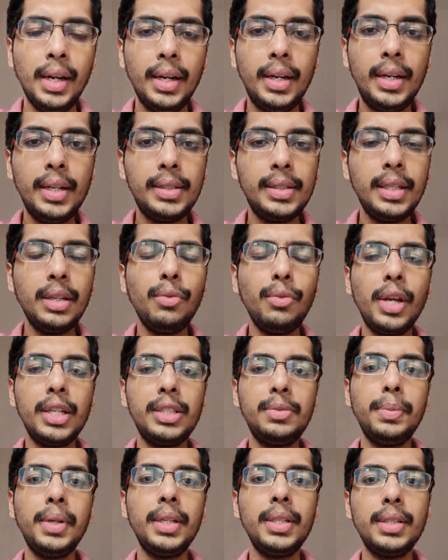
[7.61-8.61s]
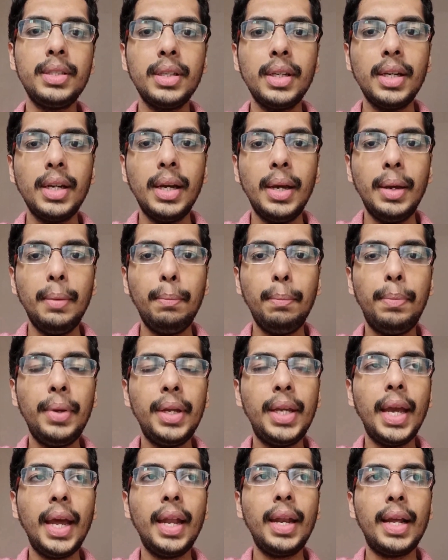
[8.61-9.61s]
Disinvestment
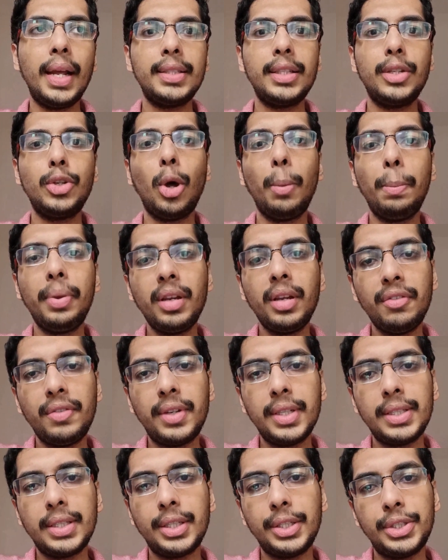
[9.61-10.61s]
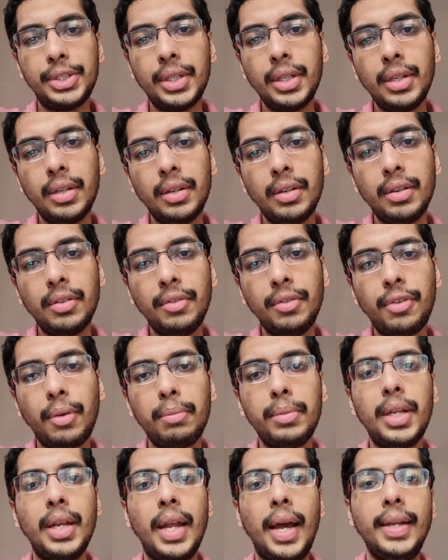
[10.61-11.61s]
began as a topic of discussion from
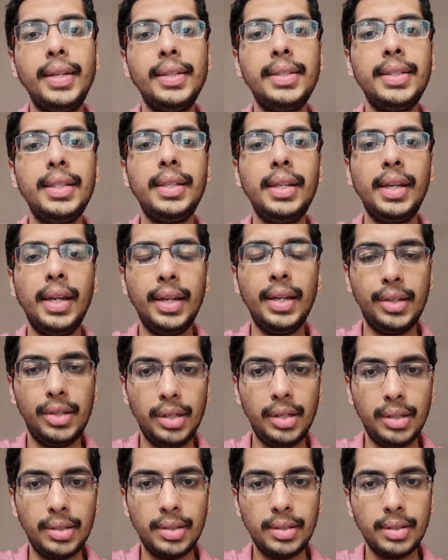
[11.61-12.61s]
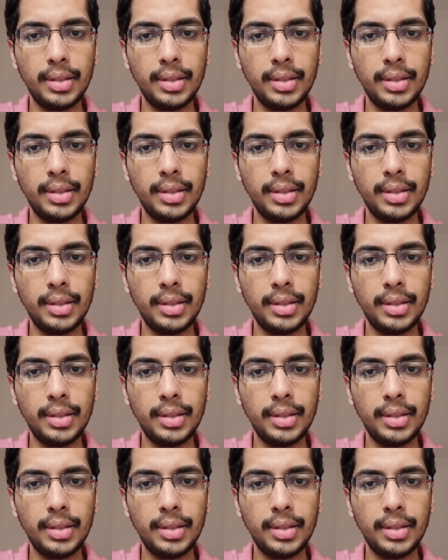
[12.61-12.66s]
the 1980s